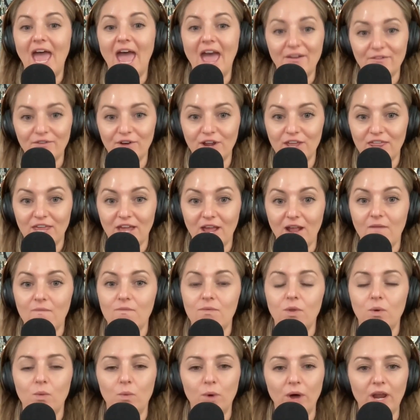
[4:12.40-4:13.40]

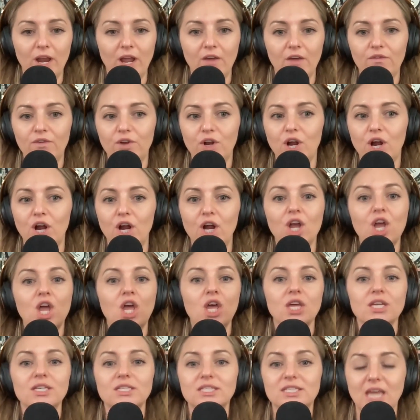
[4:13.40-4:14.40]
Everything. What if you're
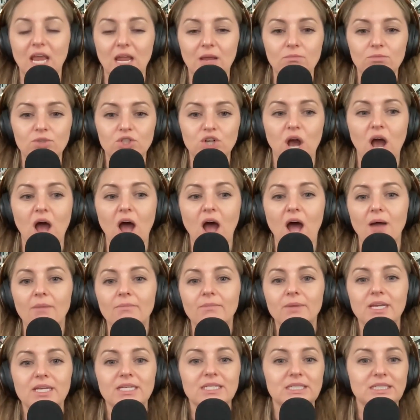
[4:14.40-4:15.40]
same
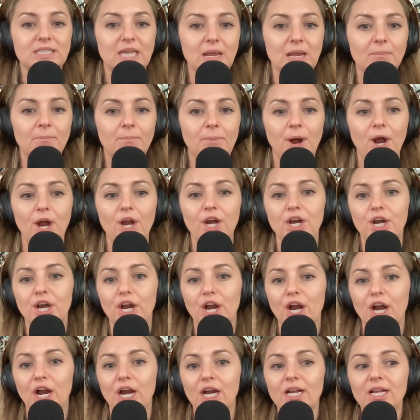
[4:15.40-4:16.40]
job, same
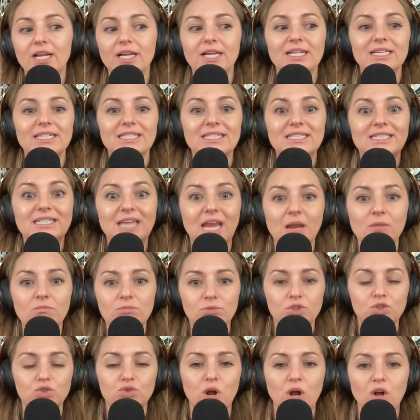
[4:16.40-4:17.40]
partner,
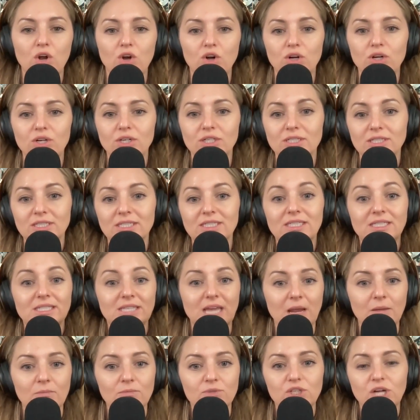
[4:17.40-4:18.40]
same struggles,
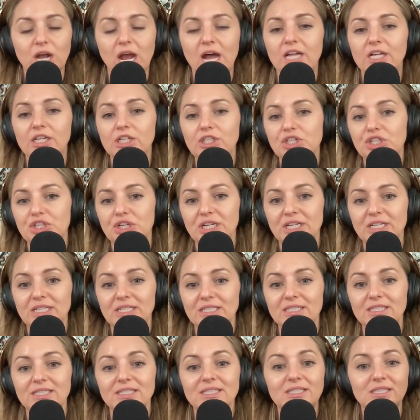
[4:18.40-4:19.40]
same
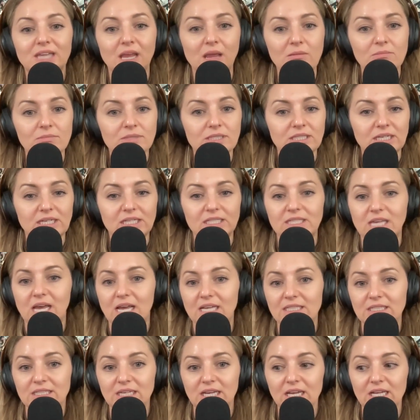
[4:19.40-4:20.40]
challenges, same
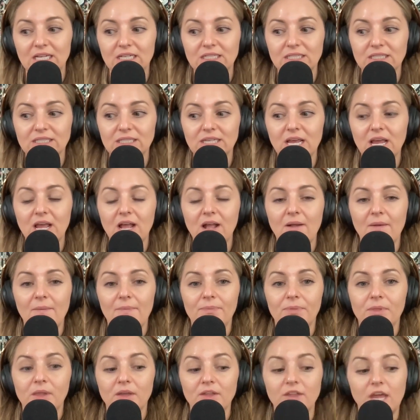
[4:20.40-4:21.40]
successes,
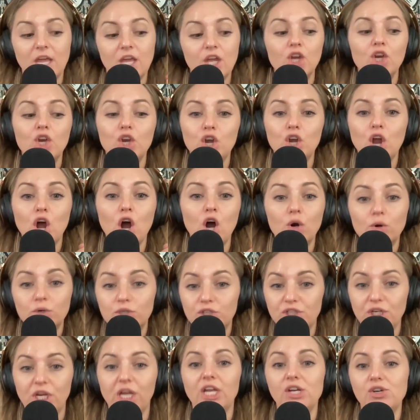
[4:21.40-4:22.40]

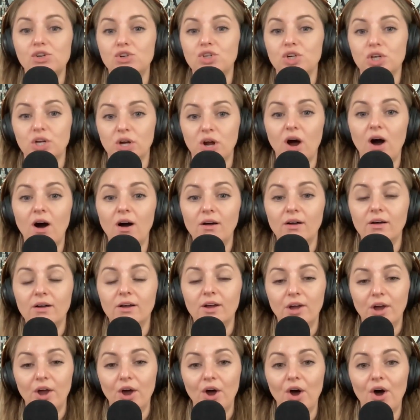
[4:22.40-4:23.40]
no change at all?
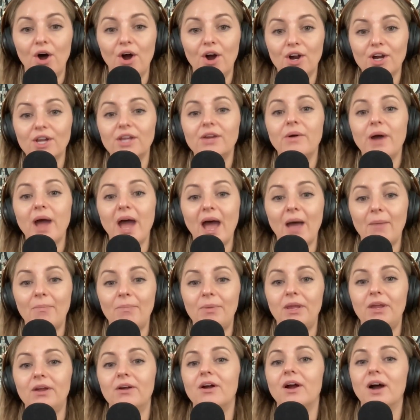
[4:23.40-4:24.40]
Are you
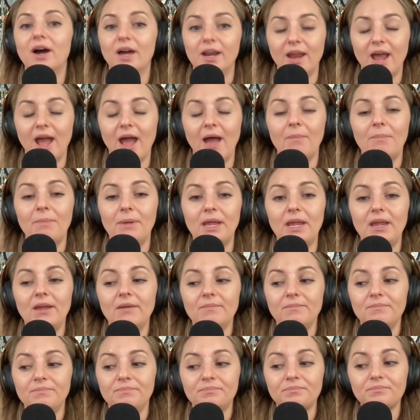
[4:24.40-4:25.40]
happy or
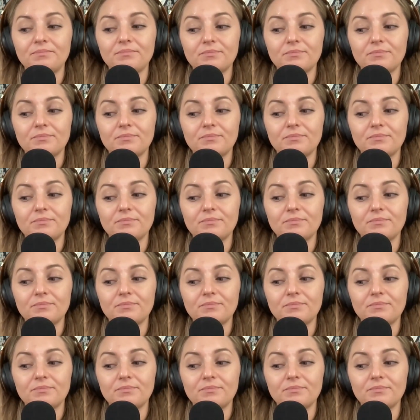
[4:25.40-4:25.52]
unhappy?